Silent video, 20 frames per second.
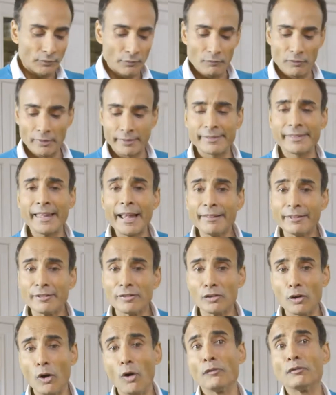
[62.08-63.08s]
the
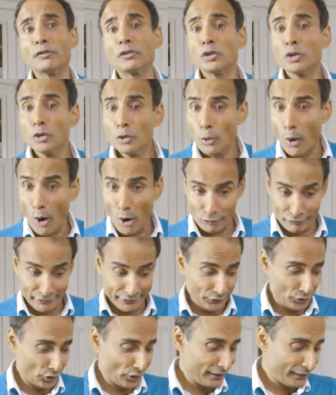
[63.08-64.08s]
zest of 2
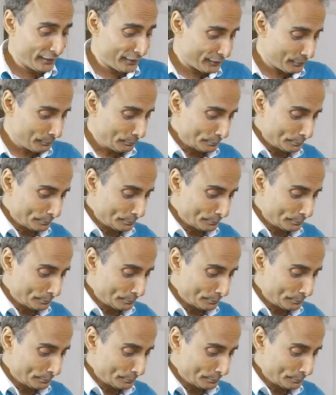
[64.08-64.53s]
oranges,